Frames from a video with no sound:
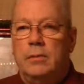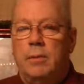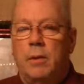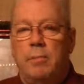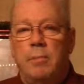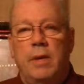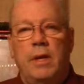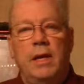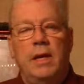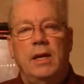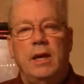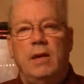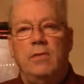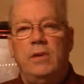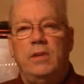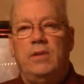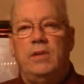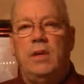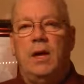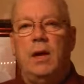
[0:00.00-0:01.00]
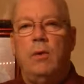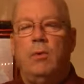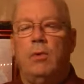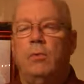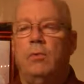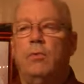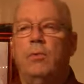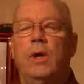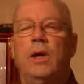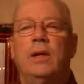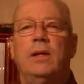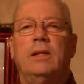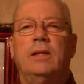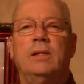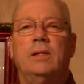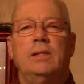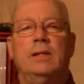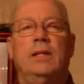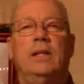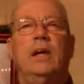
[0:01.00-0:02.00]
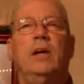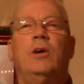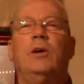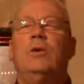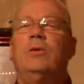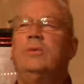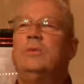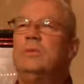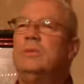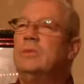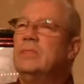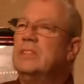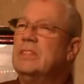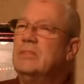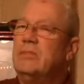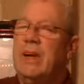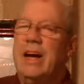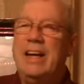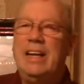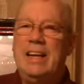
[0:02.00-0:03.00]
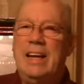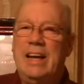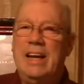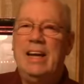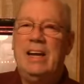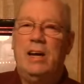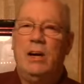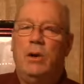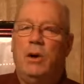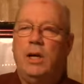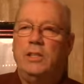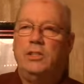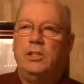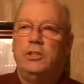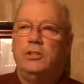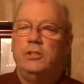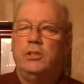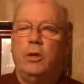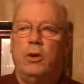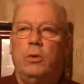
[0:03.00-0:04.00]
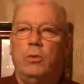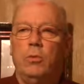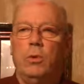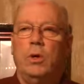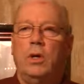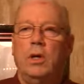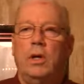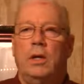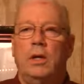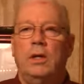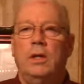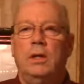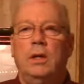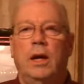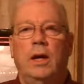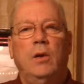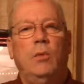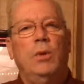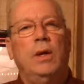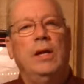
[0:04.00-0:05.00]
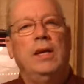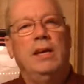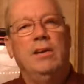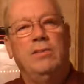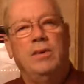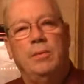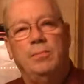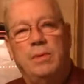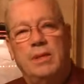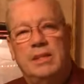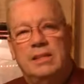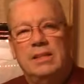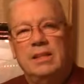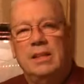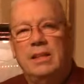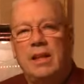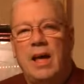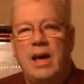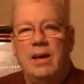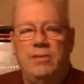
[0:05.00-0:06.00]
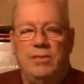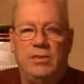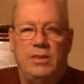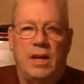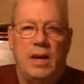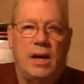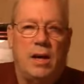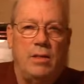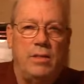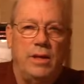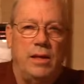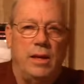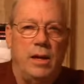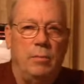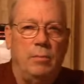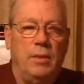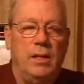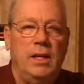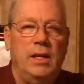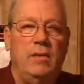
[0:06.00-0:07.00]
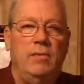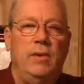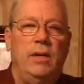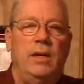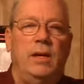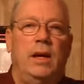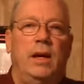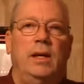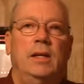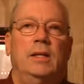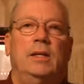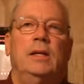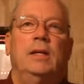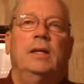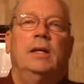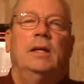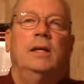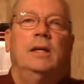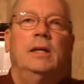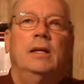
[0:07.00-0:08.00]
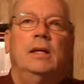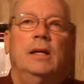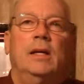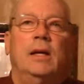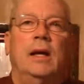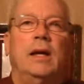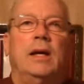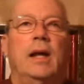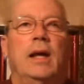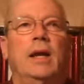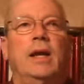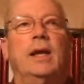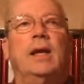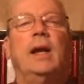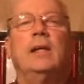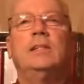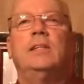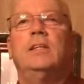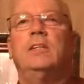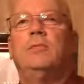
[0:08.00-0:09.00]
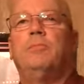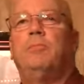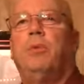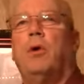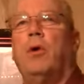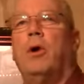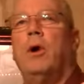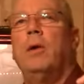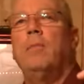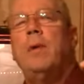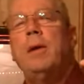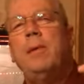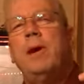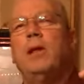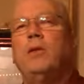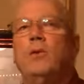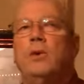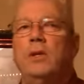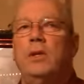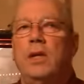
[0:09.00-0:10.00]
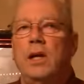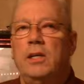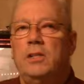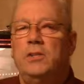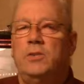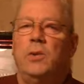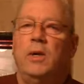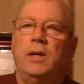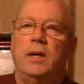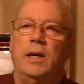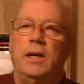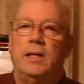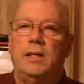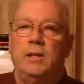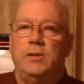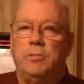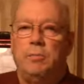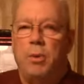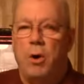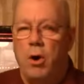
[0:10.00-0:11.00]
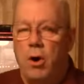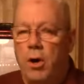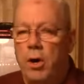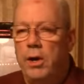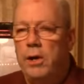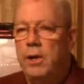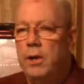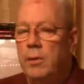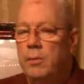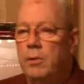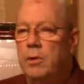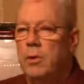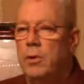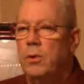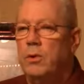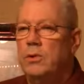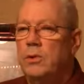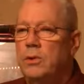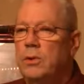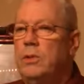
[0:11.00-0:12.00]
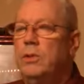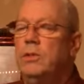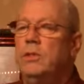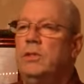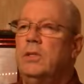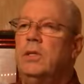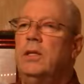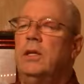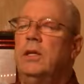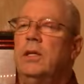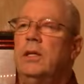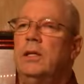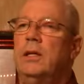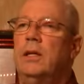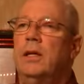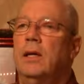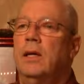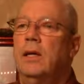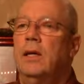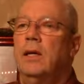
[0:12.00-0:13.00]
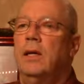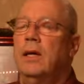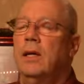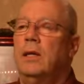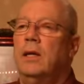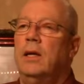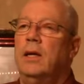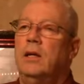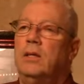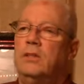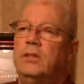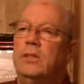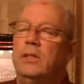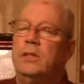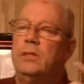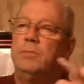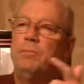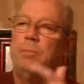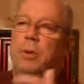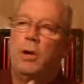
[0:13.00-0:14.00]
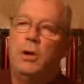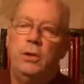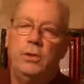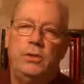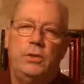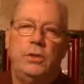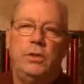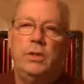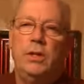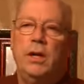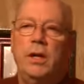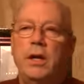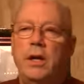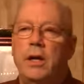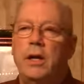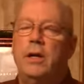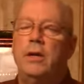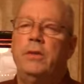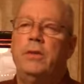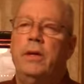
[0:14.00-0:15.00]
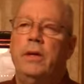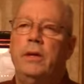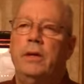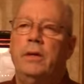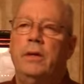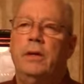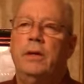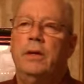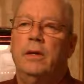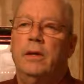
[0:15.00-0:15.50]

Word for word: But many of you say, well, Rick, you know, right now I just don't want to, I don't want to give up this lifestyle that I'm living. I, I kind of got this party, maybe I'll do it next week. I got this party I'm going to, you see, and, and there's this person there that